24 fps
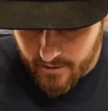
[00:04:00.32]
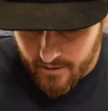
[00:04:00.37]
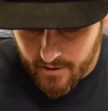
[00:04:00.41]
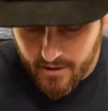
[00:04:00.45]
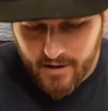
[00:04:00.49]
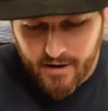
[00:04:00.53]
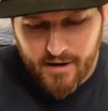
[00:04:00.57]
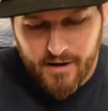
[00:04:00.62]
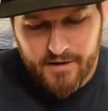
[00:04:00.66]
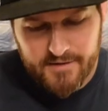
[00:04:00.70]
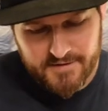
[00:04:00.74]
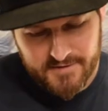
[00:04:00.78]

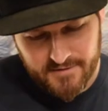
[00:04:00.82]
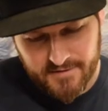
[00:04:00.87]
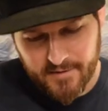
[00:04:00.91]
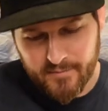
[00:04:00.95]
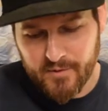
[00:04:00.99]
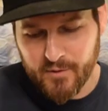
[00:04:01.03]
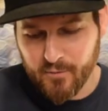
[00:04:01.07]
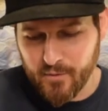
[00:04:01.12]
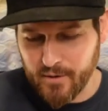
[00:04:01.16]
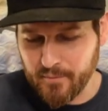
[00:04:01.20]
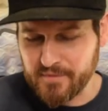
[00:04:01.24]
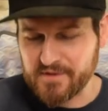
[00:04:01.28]
Uh, so
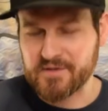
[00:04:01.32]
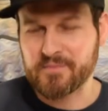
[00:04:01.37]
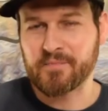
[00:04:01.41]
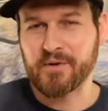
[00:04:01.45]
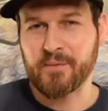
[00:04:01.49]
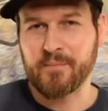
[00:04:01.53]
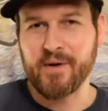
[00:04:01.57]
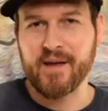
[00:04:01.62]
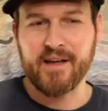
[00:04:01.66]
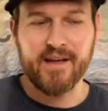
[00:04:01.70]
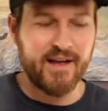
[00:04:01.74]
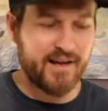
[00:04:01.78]
number one was
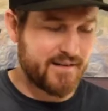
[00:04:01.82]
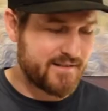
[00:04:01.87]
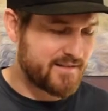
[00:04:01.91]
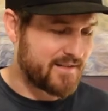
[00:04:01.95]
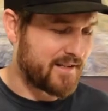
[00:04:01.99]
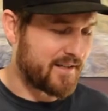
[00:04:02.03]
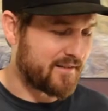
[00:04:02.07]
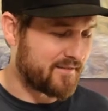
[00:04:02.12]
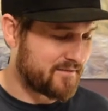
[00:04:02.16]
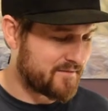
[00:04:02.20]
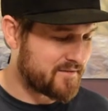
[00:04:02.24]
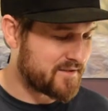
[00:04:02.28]
Spring 18.
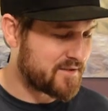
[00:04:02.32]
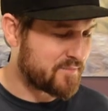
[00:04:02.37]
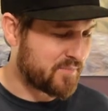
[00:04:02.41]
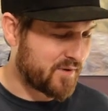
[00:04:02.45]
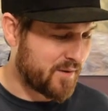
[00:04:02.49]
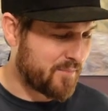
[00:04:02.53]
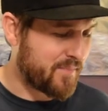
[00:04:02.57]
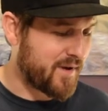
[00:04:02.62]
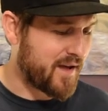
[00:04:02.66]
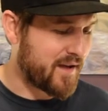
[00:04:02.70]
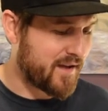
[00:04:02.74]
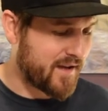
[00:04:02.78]

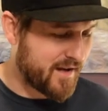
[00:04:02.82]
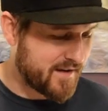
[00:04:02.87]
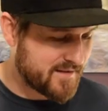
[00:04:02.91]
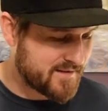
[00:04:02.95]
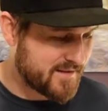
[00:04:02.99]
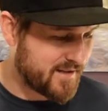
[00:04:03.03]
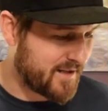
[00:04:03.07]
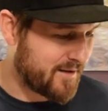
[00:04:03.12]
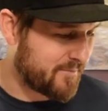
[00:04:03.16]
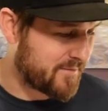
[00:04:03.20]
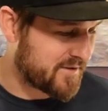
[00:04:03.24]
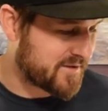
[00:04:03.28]
Spring
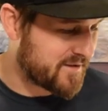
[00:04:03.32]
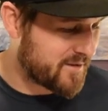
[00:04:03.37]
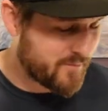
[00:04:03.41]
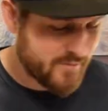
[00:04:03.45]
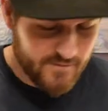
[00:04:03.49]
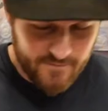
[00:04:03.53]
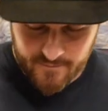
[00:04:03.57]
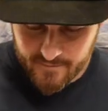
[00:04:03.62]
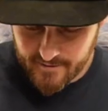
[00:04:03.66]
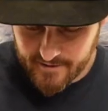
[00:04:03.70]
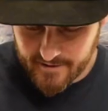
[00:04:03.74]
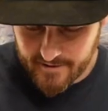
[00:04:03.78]
18 was
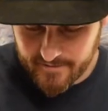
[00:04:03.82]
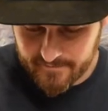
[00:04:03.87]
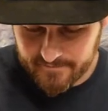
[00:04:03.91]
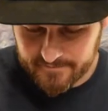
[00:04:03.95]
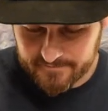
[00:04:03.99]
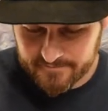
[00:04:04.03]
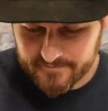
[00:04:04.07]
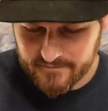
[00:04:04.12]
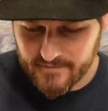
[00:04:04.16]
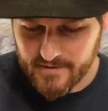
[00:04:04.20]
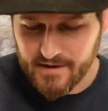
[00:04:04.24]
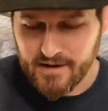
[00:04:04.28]
number one.
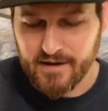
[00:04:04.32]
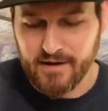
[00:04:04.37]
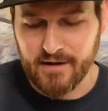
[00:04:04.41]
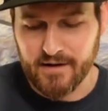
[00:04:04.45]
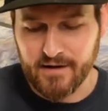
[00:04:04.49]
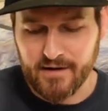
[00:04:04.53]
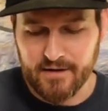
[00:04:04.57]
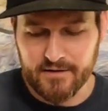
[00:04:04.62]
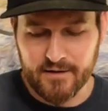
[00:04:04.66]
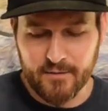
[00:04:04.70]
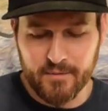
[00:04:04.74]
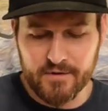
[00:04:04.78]

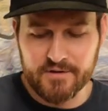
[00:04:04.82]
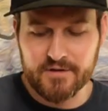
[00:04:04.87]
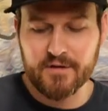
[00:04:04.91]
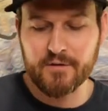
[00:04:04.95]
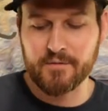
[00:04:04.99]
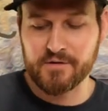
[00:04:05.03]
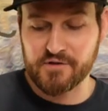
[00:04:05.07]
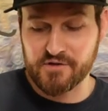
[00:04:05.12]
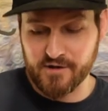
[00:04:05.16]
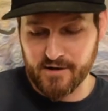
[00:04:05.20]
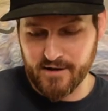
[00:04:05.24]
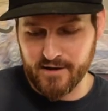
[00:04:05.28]
Uh, number two
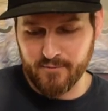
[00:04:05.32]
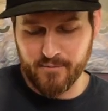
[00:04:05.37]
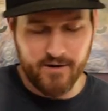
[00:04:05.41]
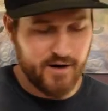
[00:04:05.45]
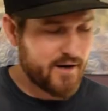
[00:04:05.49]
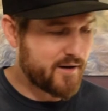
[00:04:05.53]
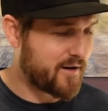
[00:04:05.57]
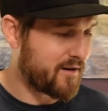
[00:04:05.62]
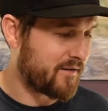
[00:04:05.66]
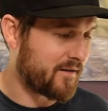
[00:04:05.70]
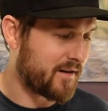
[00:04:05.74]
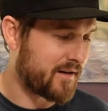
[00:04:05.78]
was Johnnie
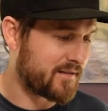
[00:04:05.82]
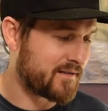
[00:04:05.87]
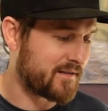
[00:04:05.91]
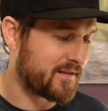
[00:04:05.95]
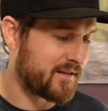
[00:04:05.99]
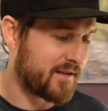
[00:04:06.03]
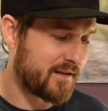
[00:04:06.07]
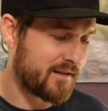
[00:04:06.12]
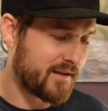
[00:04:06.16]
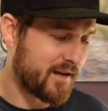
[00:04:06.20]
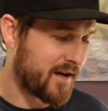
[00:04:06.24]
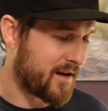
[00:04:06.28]
Walker
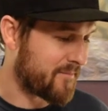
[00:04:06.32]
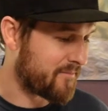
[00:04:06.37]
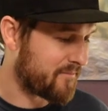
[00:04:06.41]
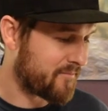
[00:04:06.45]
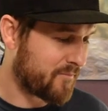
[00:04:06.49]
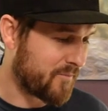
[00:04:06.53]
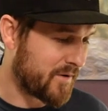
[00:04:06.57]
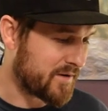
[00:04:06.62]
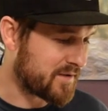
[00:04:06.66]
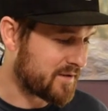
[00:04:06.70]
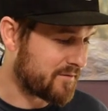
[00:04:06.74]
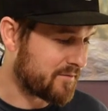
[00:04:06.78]
18. Yeah,
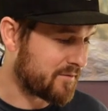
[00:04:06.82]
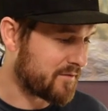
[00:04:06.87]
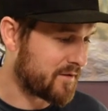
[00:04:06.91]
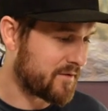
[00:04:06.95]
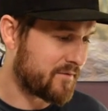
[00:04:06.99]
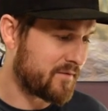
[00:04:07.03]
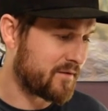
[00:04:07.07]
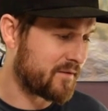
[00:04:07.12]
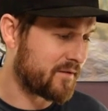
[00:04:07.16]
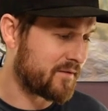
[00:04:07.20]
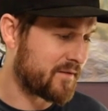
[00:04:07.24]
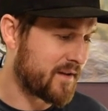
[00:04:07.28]
wasn't really
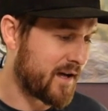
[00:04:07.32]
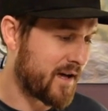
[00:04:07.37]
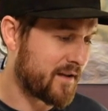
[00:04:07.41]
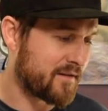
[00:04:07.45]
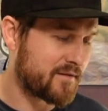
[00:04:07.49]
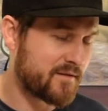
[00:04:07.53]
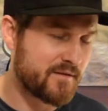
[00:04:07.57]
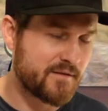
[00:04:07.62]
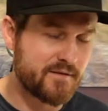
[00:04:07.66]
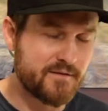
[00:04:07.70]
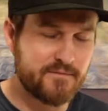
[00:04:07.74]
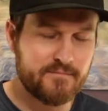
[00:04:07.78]
feeling that.
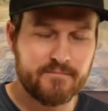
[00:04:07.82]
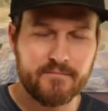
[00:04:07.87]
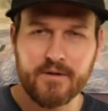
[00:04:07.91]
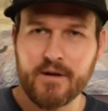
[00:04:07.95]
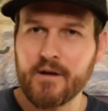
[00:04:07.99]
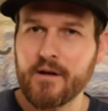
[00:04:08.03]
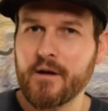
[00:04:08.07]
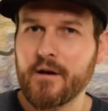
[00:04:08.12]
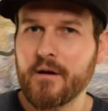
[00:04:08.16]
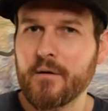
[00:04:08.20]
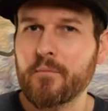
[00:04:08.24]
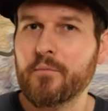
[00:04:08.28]
Just
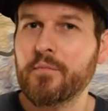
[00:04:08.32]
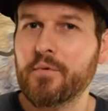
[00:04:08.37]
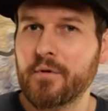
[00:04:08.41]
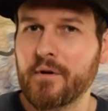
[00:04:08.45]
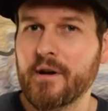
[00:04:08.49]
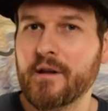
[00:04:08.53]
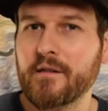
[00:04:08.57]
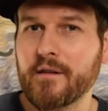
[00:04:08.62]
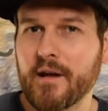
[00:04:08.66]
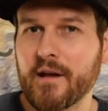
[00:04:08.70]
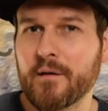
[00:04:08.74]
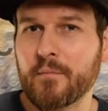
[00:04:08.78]

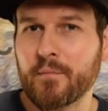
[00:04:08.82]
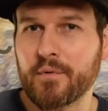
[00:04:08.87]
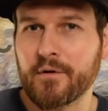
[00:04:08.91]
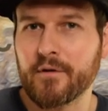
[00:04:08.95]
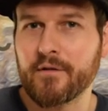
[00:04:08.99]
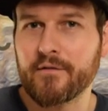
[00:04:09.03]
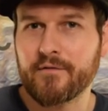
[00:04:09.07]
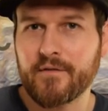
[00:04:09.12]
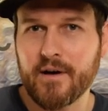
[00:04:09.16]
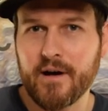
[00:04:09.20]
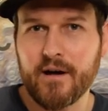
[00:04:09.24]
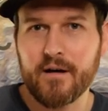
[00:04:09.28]
pretty light in
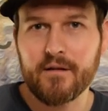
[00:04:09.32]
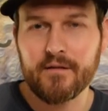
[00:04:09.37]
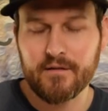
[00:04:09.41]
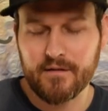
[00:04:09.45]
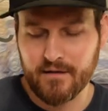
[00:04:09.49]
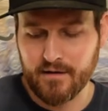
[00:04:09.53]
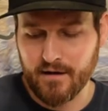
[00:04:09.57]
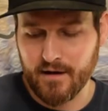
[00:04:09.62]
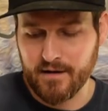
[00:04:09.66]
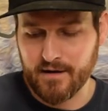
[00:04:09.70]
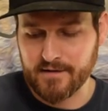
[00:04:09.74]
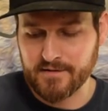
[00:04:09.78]
profile,
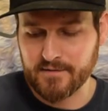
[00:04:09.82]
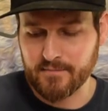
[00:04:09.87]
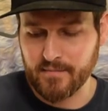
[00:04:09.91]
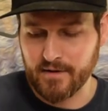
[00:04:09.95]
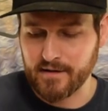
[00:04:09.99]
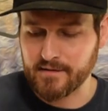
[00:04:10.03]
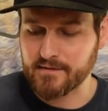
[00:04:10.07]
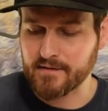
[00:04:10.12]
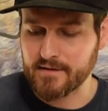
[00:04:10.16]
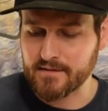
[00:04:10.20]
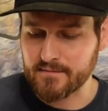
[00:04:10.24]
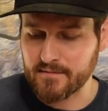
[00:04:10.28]
and I guess it
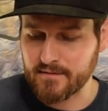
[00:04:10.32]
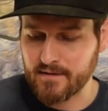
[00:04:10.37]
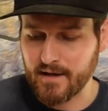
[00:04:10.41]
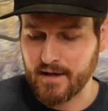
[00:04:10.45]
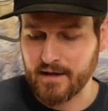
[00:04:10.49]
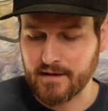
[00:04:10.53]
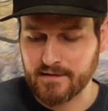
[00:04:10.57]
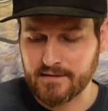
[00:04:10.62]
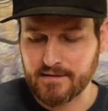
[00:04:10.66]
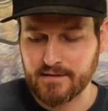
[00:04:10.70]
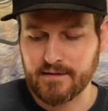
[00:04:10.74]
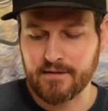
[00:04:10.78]
makes sense with the
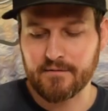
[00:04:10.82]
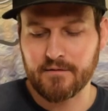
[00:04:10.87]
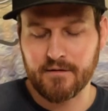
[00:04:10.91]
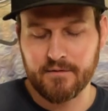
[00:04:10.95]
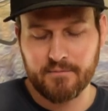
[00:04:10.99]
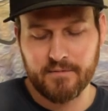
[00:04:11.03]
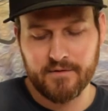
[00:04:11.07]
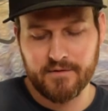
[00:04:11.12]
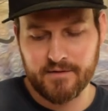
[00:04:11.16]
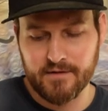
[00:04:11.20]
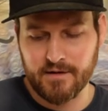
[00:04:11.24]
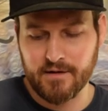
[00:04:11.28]
18, uh,
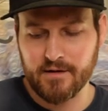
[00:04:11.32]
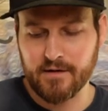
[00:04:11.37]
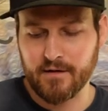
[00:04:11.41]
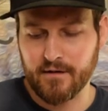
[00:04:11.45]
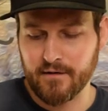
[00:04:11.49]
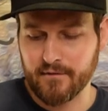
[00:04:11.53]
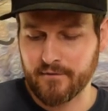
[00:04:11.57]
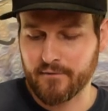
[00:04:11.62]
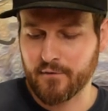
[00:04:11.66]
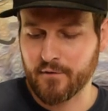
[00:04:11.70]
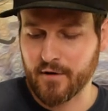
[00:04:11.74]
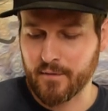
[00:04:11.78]
with the
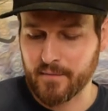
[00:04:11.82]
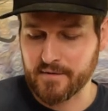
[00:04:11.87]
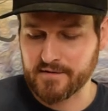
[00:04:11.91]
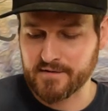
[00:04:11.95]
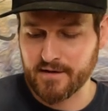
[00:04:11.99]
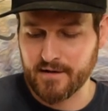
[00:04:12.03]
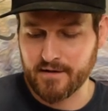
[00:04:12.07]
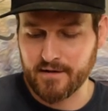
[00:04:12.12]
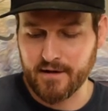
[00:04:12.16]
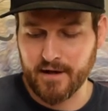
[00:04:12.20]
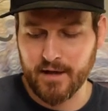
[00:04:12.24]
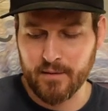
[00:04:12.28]
40%
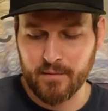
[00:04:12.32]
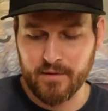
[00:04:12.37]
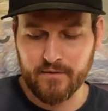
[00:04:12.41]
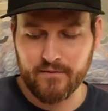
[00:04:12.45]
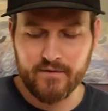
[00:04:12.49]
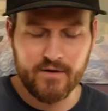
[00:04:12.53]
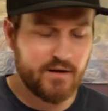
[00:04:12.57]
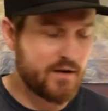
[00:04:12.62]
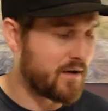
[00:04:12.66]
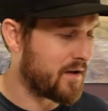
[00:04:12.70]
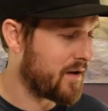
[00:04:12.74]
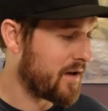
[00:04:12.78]
uh,
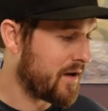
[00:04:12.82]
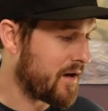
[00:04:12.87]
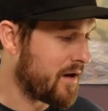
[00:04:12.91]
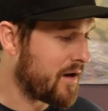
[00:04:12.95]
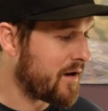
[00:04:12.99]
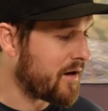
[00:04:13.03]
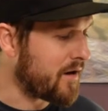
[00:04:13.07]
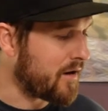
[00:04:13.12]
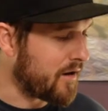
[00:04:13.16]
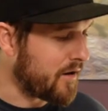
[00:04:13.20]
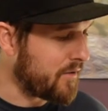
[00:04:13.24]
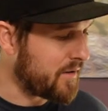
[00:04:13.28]
ABV.
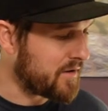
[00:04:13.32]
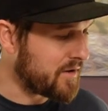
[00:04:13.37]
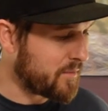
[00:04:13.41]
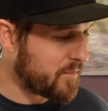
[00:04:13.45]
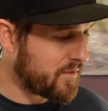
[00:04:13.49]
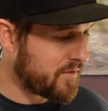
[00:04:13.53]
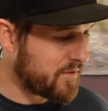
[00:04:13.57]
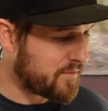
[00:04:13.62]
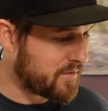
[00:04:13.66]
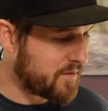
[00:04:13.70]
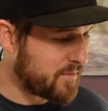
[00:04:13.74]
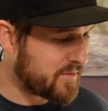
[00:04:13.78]
Oh, and
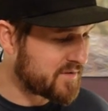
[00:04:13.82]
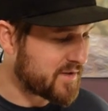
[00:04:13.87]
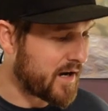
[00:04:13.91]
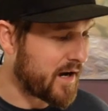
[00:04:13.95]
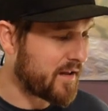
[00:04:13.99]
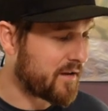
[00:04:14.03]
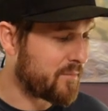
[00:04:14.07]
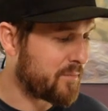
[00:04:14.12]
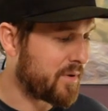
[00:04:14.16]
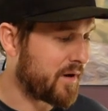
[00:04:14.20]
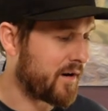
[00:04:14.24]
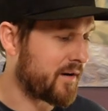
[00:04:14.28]
number three was
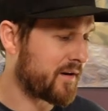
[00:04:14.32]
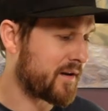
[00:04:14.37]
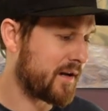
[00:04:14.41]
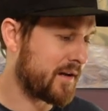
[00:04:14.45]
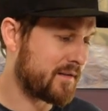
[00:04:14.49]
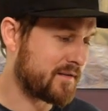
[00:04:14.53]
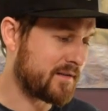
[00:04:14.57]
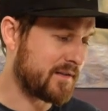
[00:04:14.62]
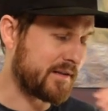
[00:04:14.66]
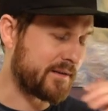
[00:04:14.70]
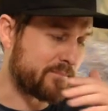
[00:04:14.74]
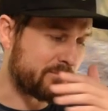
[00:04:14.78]
Highland Park
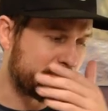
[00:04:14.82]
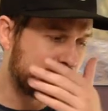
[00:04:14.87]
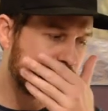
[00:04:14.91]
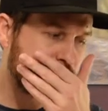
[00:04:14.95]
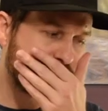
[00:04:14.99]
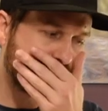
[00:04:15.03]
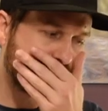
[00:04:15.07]
18.